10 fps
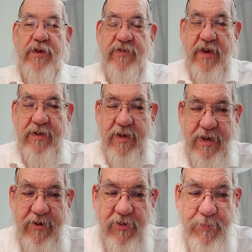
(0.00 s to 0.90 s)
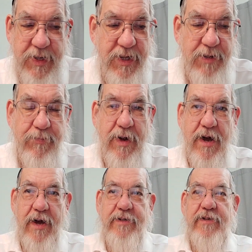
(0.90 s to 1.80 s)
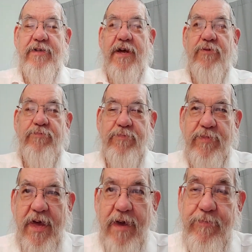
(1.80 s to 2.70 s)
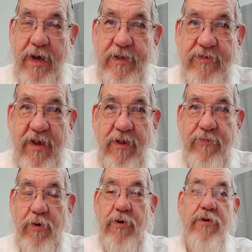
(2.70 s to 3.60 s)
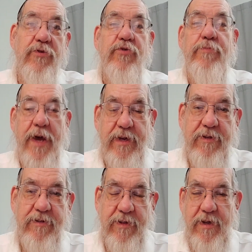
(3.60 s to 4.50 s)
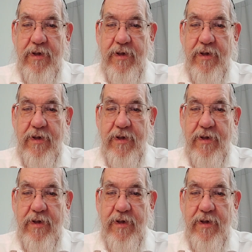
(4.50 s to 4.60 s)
say the inner meaning behind it, that it came by itself, or who made it.